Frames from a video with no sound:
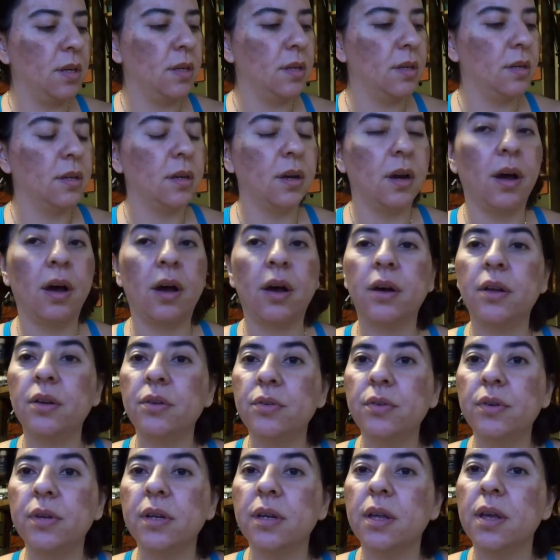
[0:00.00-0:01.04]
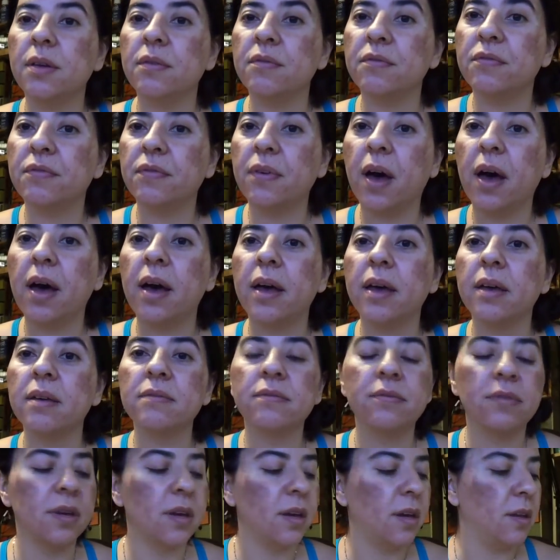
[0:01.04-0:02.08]

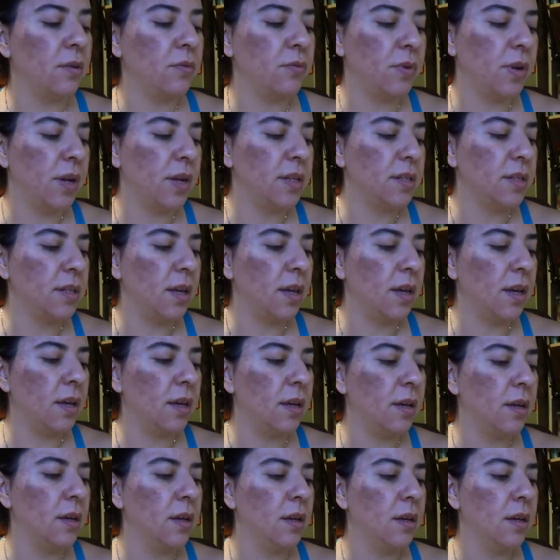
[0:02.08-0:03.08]
105. And when I say